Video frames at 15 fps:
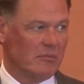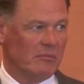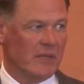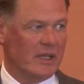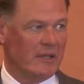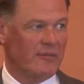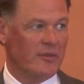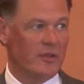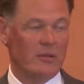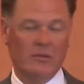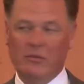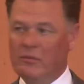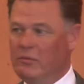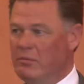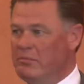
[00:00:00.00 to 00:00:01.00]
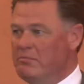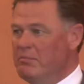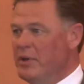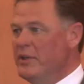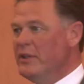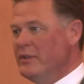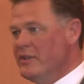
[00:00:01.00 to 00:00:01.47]
But if you
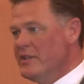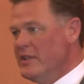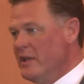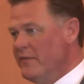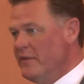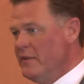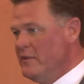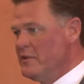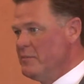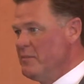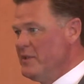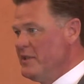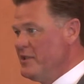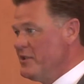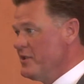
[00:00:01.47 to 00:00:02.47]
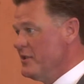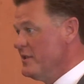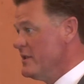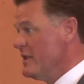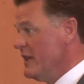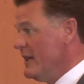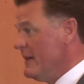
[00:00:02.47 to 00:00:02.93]
put yourself in those
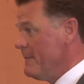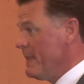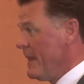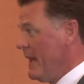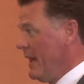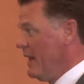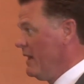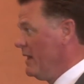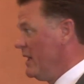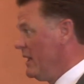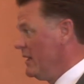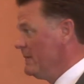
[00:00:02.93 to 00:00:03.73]
positions, and